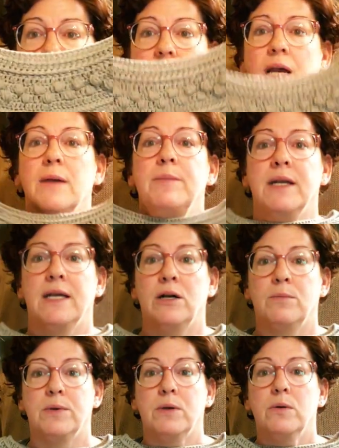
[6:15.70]
happy to
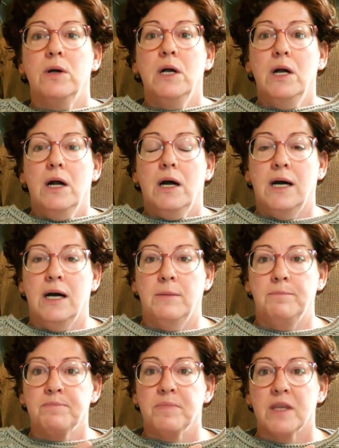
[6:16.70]
help you.
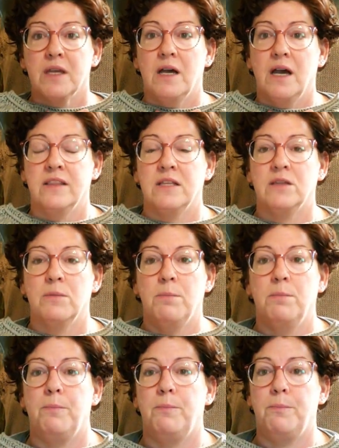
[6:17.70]
I think the
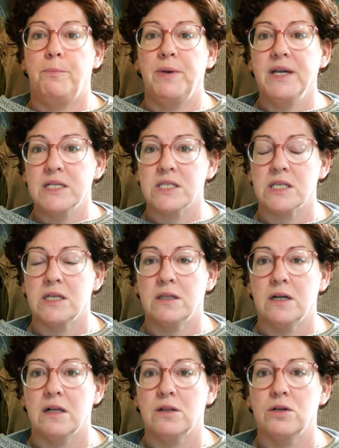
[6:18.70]
biggest thing that
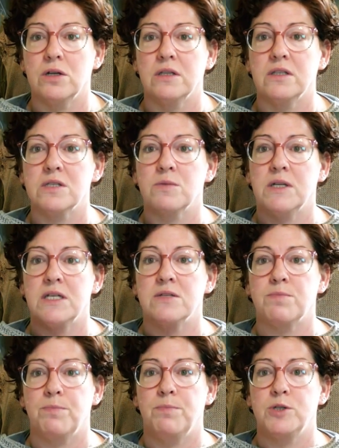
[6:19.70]
I learned on this one is
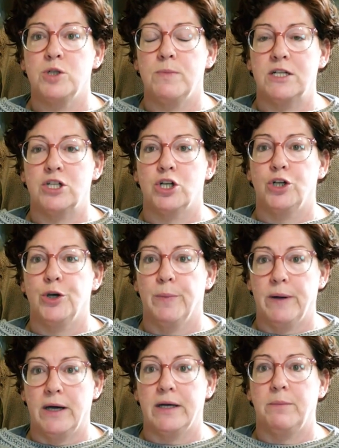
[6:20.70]
to measure your
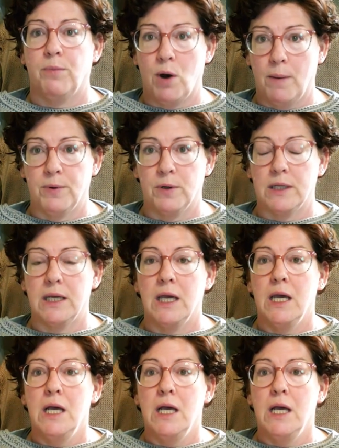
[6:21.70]
body properly.